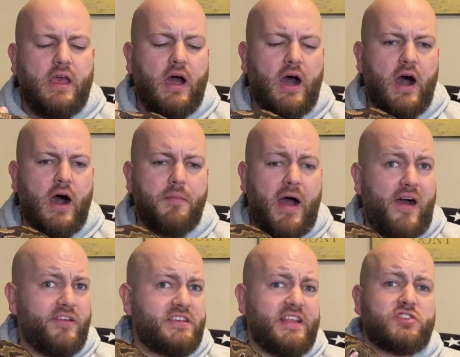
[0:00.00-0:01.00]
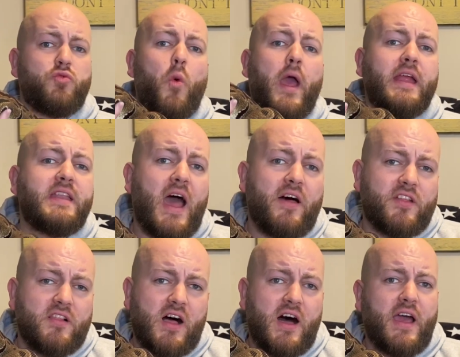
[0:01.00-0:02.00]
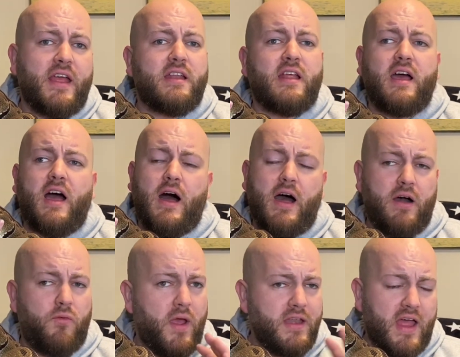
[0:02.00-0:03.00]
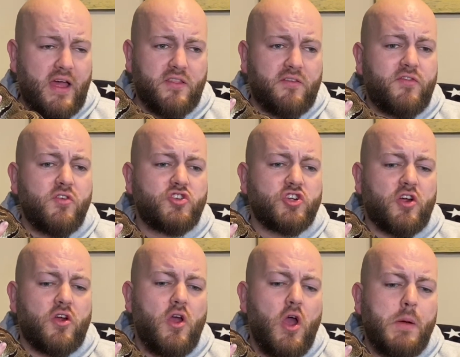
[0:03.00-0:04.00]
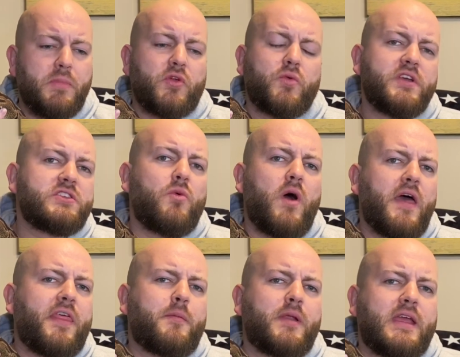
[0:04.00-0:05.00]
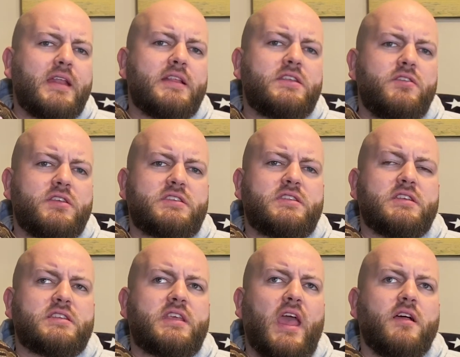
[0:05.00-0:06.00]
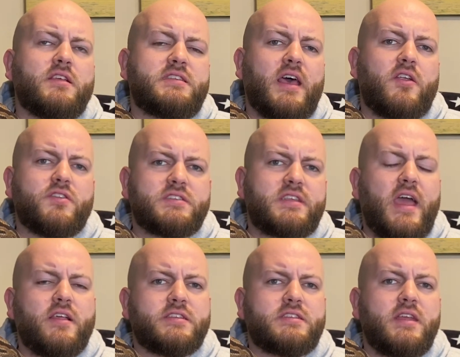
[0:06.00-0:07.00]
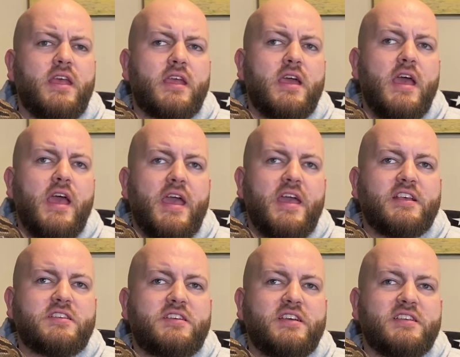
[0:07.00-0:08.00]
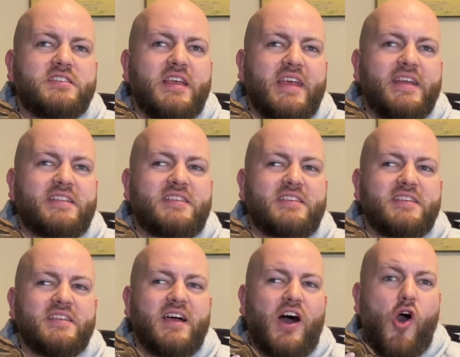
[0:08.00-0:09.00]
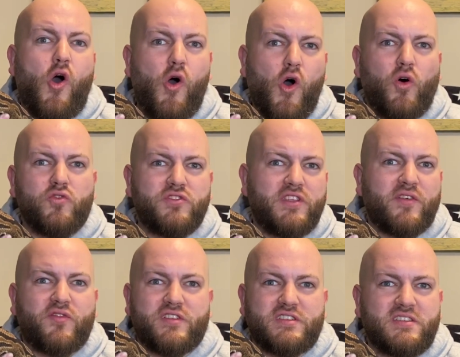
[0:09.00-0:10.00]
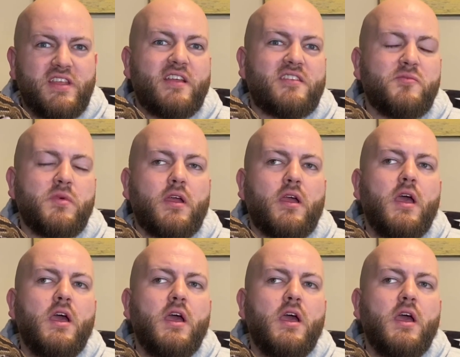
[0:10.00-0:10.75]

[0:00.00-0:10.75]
Obviously, that's way down the line, way down in the future. But the reason why I think I'm going to get into this scaleless head or the scaleless snake is because it's a whole different snake to me.